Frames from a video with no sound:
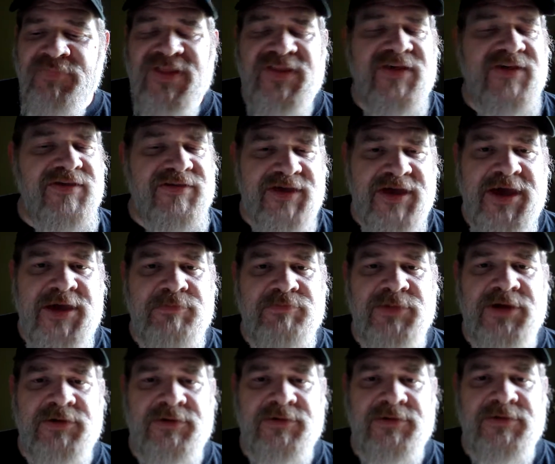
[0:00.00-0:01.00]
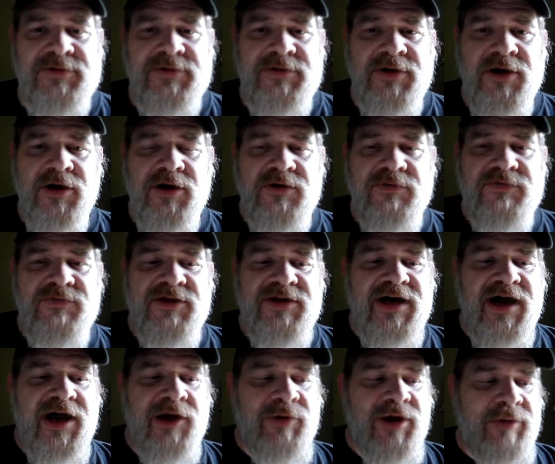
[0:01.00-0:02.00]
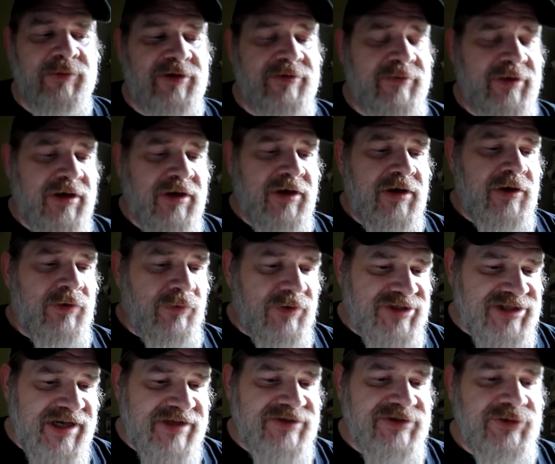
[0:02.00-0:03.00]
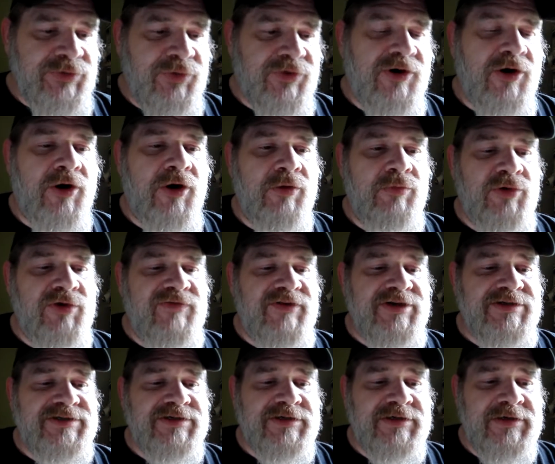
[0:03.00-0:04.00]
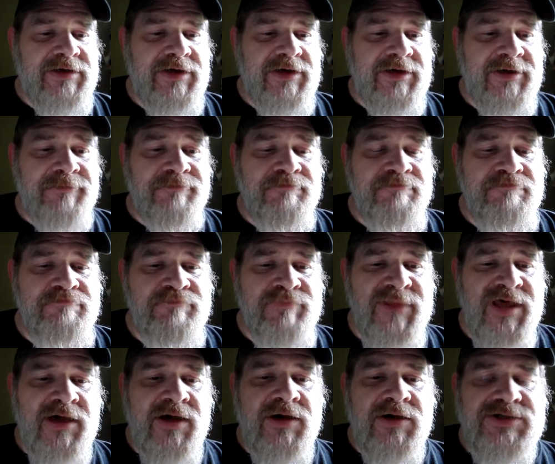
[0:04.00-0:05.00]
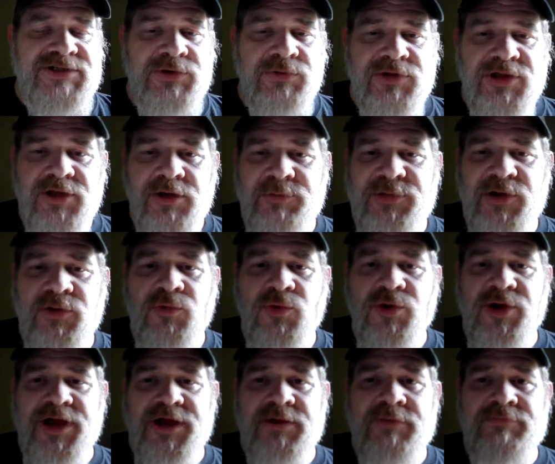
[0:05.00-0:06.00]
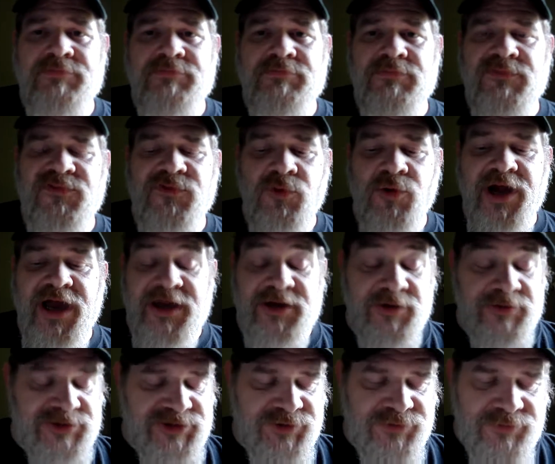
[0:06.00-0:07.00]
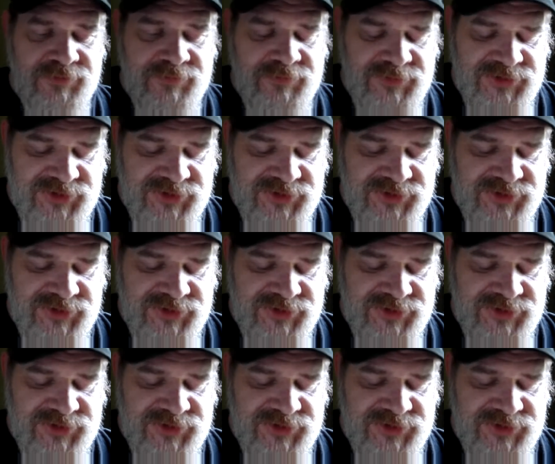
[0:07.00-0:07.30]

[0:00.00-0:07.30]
theme of the diorama, which has to do with horror movies. So a little bit of warning beforehand on two